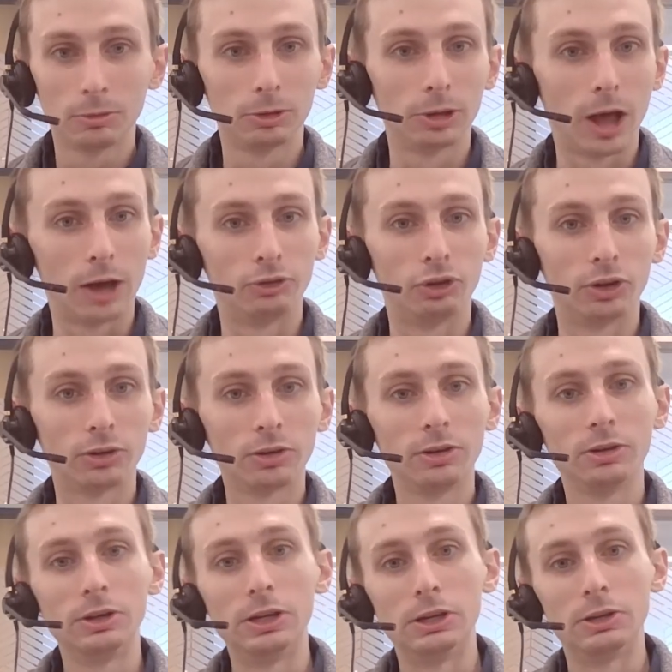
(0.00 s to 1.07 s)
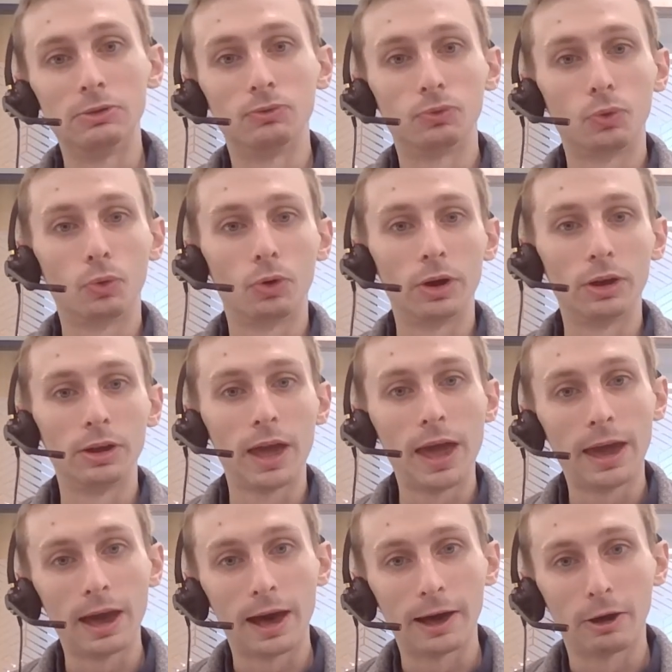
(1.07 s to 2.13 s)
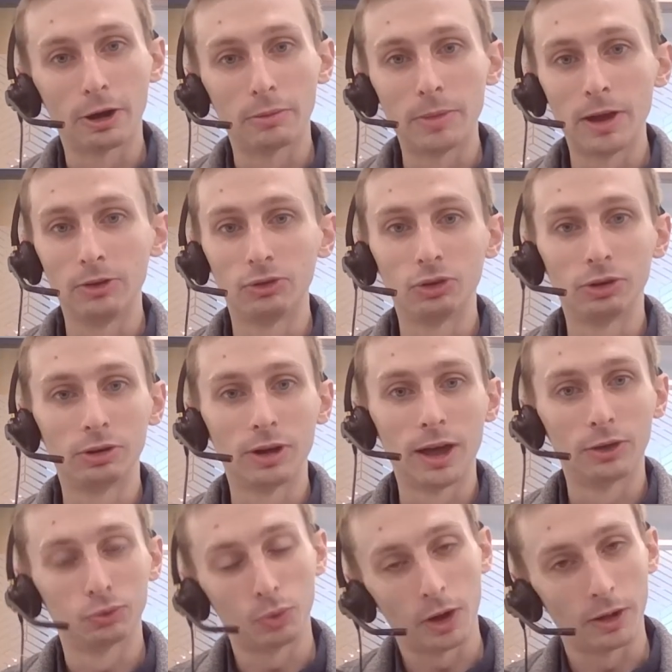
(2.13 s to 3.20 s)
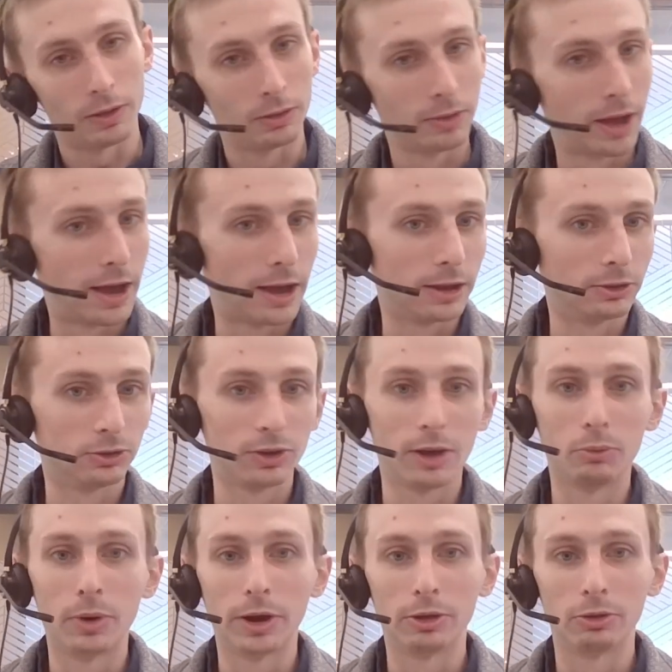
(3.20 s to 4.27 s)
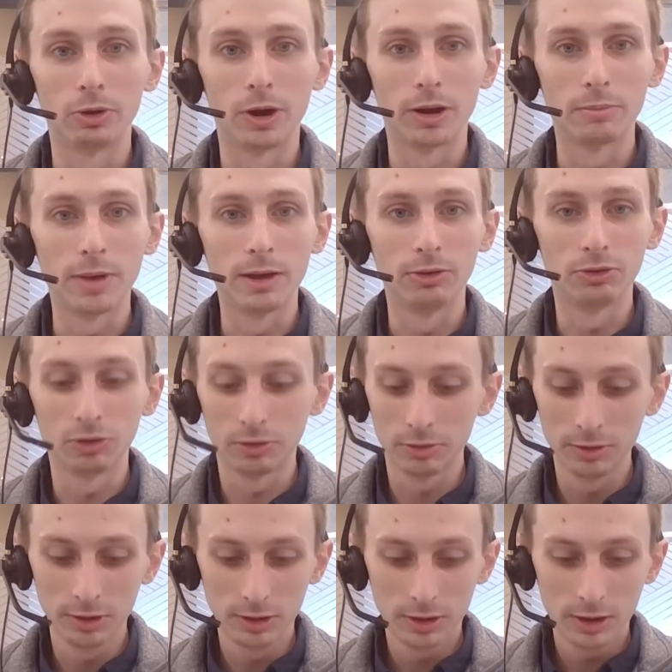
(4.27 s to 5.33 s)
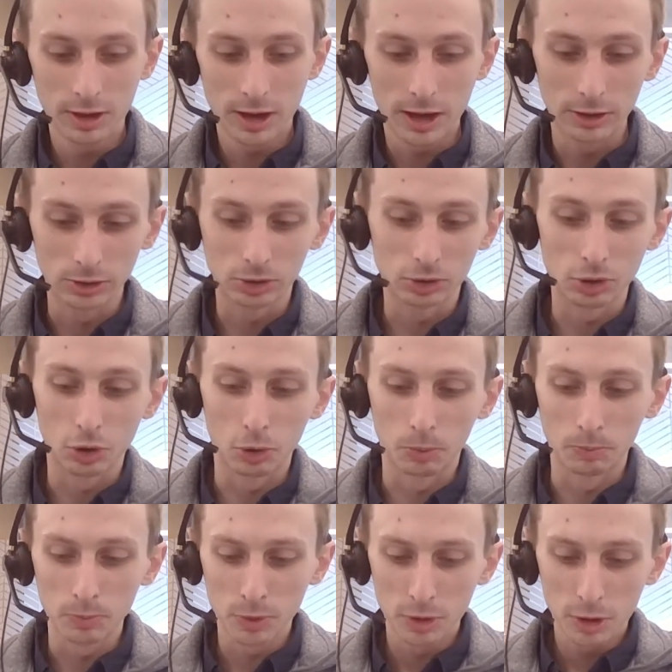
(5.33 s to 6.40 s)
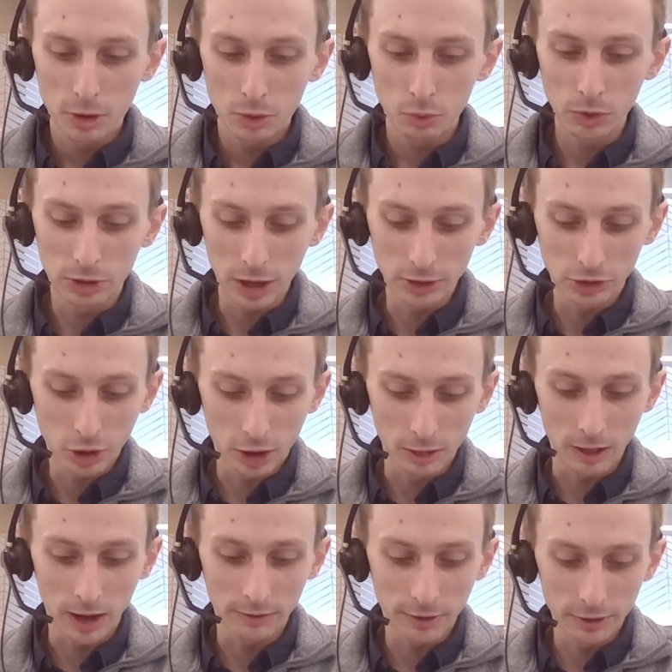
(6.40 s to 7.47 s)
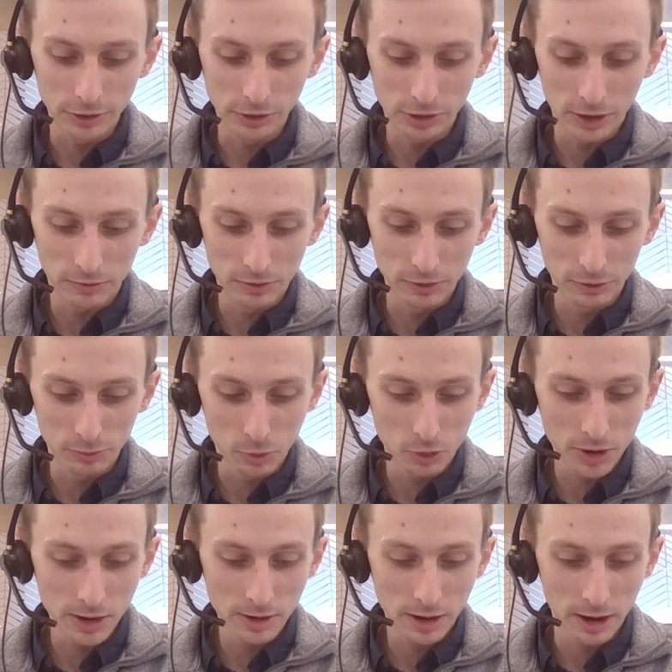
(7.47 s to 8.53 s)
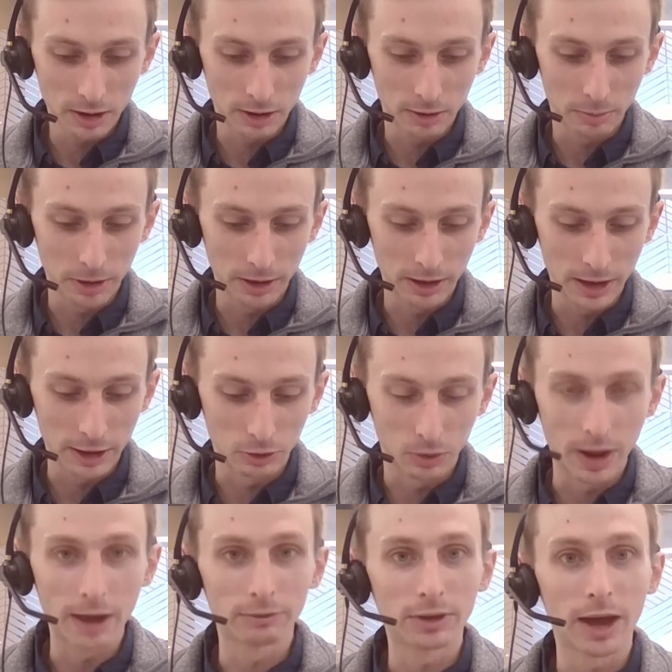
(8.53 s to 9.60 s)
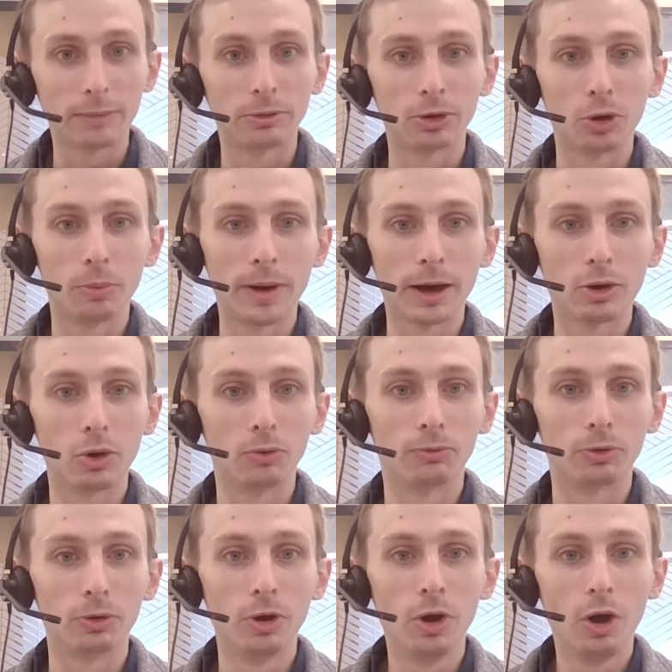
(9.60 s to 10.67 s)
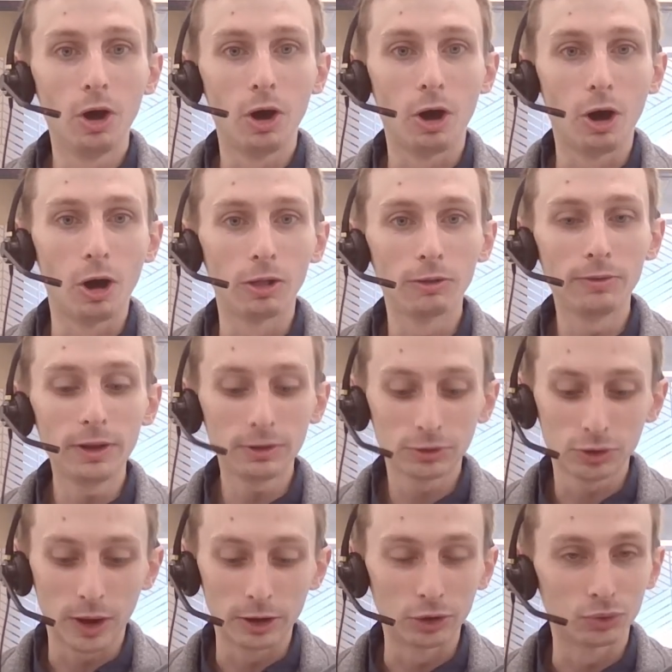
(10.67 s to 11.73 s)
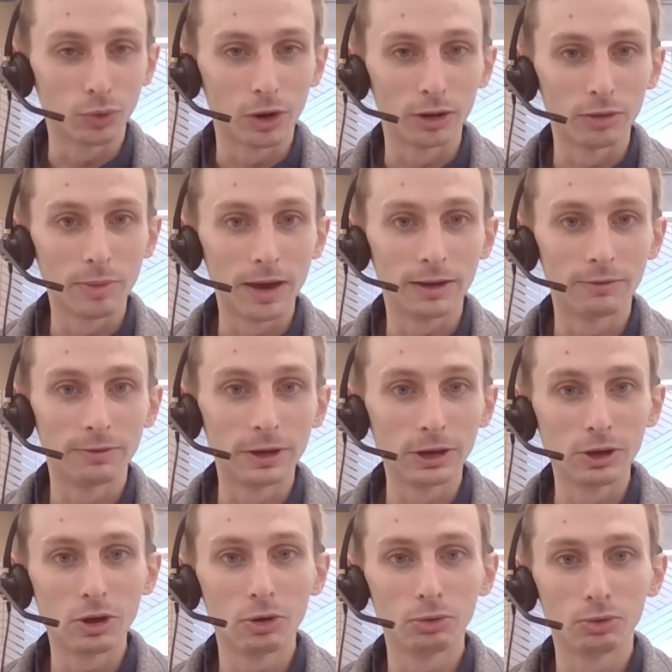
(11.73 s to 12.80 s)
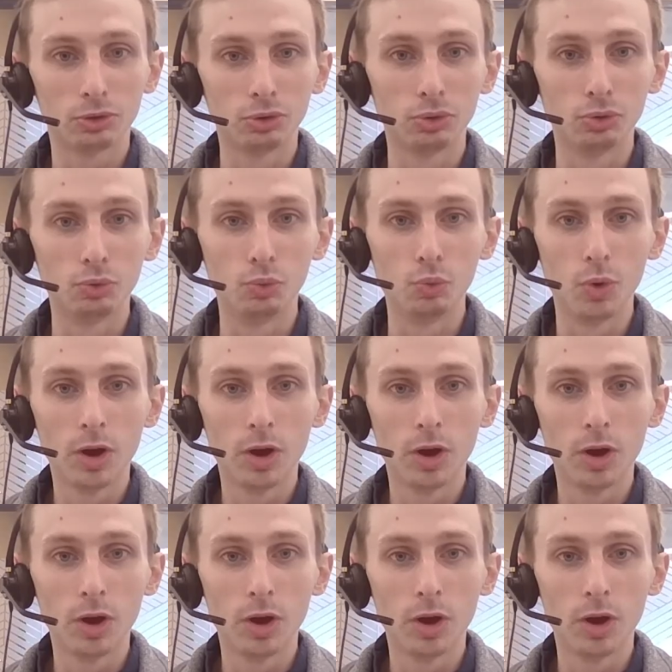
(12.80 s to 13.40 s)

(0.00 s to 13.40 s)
logic needed for an AI automation as well as a regular automation. And so we touched on a lot of other stuff this morning, but again, I don't have time to go back over all of it. So I just wanted to make a video to